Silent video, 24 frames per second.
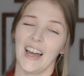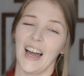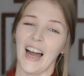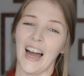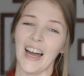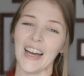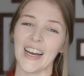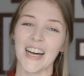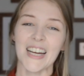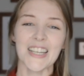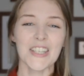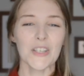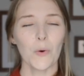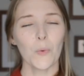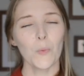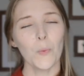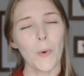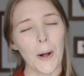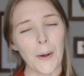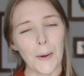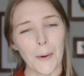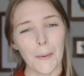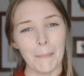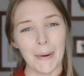Hi guys,
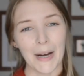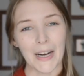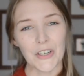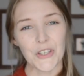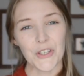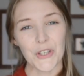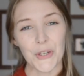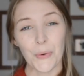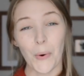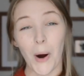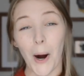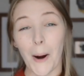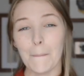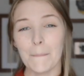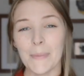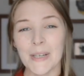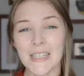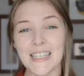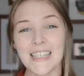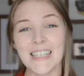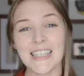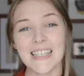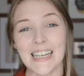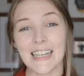welcome back to our
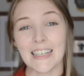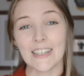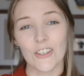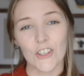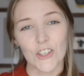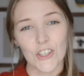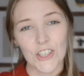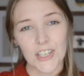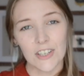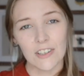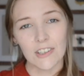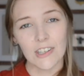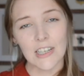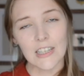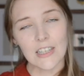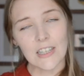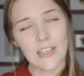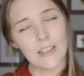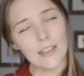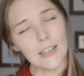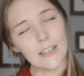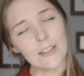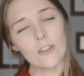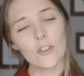Business English series.
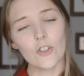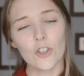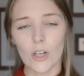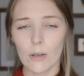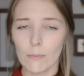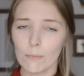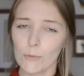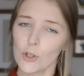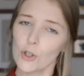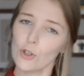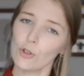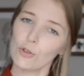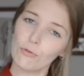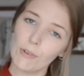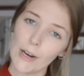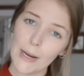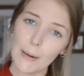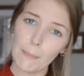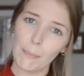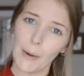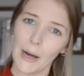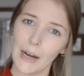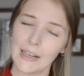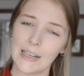Let's jump
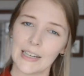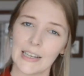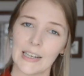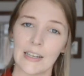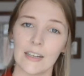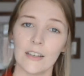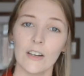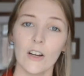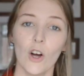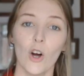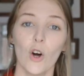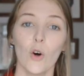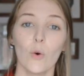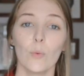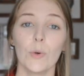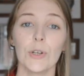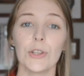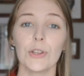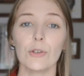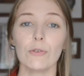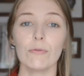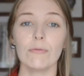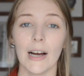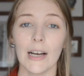straight back in with
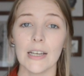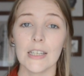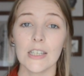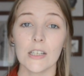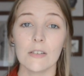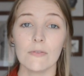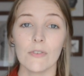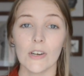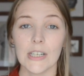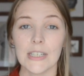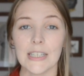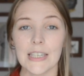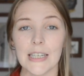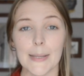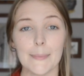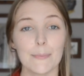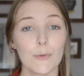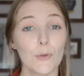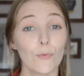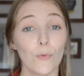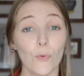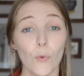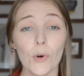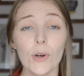the rest of our
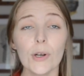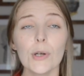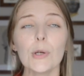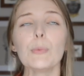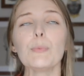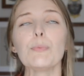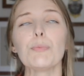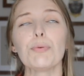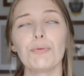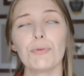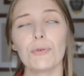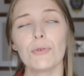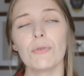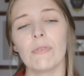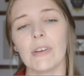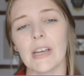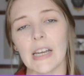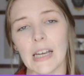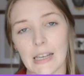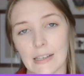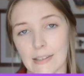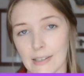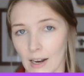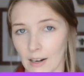tips for
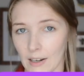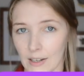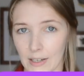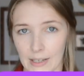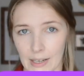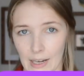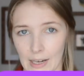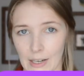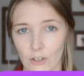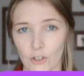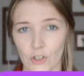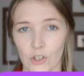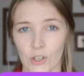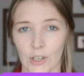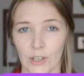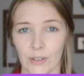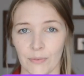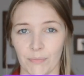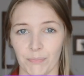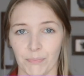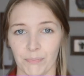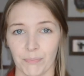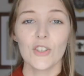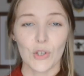improving
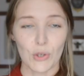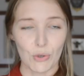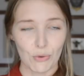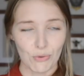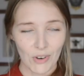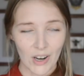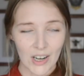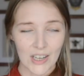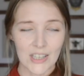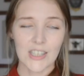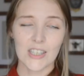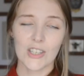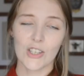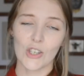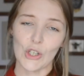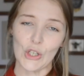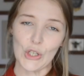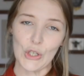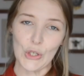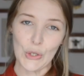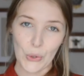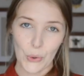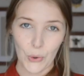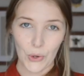delegation. Trust
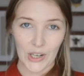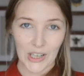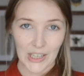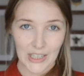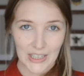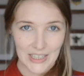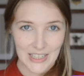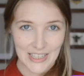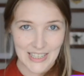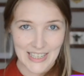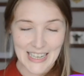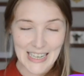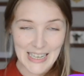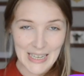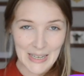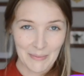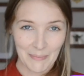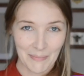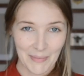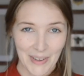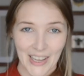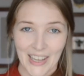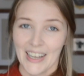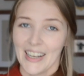your team.